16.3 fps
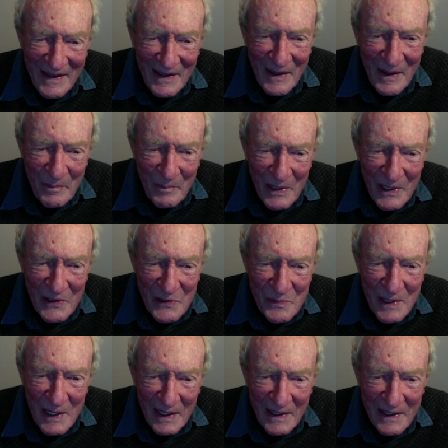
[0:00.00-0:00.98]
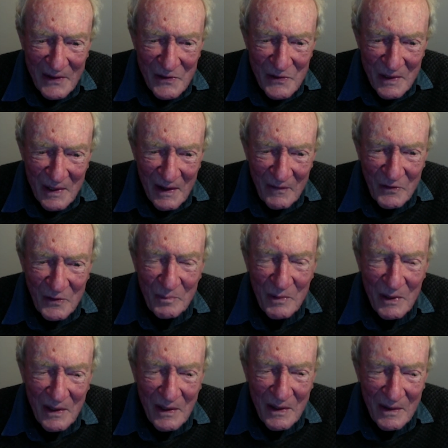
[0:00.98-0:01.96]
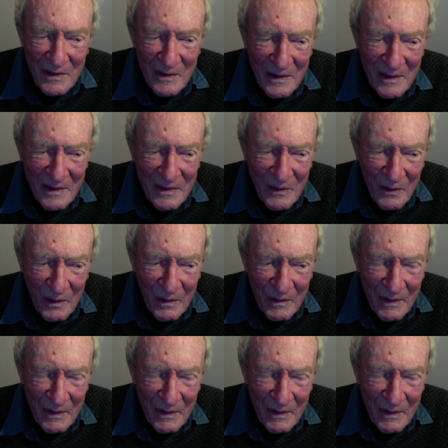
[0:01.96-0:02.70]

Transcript: That beats me. I guess you have to be thorough.